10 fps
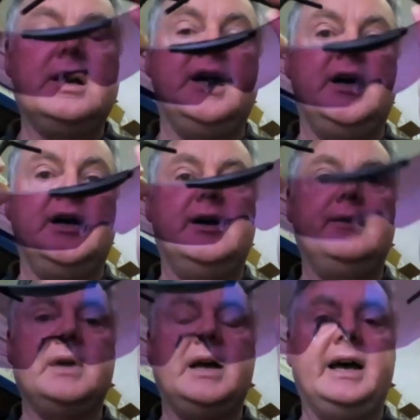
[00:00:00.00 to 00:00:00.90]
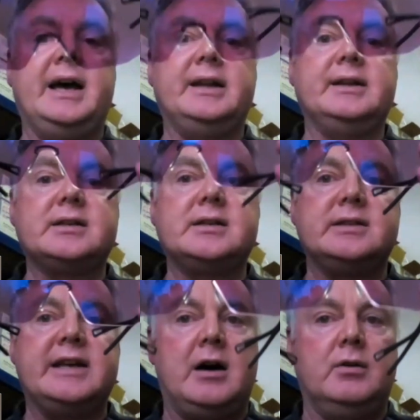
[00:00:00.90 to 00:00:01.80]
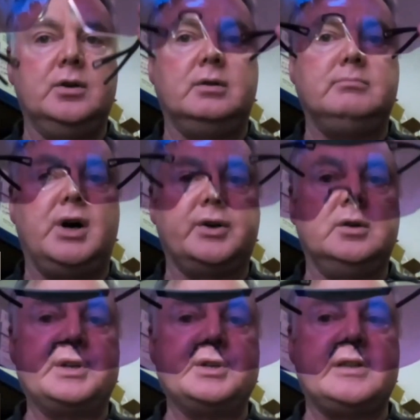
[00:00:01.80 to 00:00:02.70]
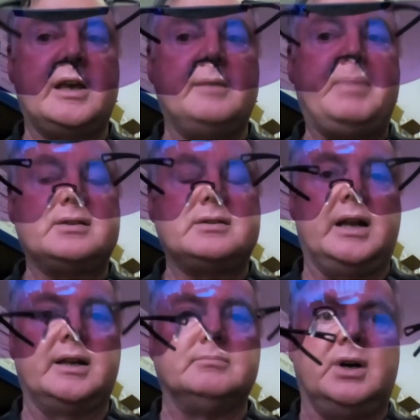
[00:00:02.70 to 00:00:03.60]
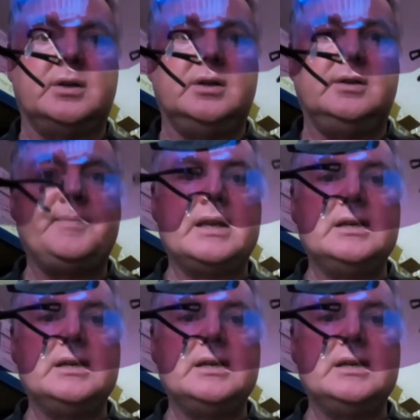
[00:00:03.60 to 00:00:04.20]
And this is the Outlaw model, which is their best-selling model.